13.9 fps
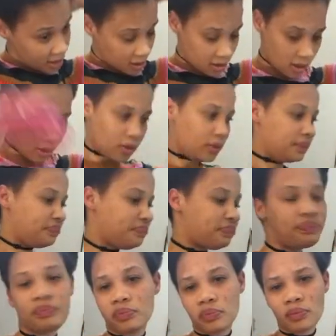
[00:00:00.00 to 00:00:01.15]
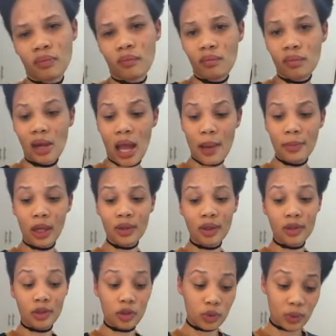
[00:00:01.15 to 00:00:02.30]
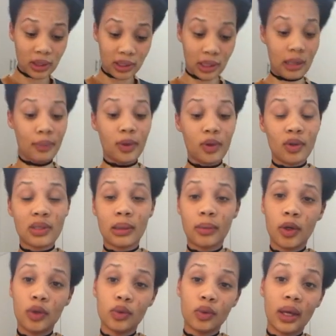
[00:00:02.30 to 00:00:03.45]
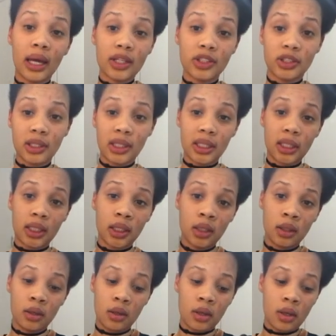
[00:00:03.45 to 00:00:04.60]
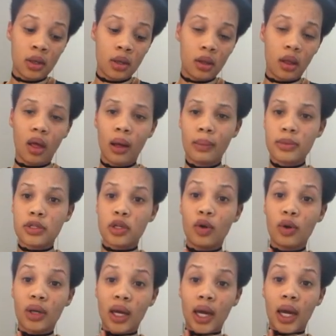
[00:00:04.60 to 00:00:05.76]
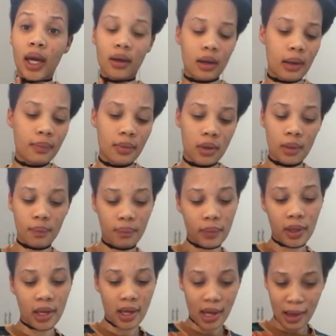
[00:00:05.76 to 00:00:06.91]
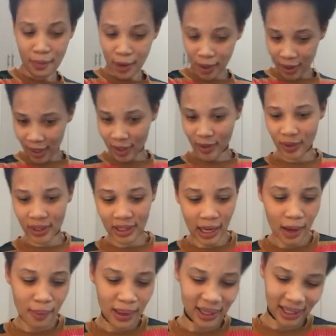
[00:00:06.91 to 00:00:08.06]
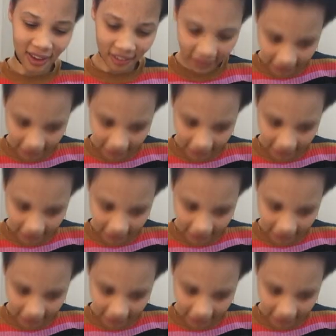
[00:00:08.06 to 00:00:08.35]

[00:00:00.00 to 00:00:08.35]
So I'm not going to do it now because I'm going to actually joking. I'm not going to do it now, but if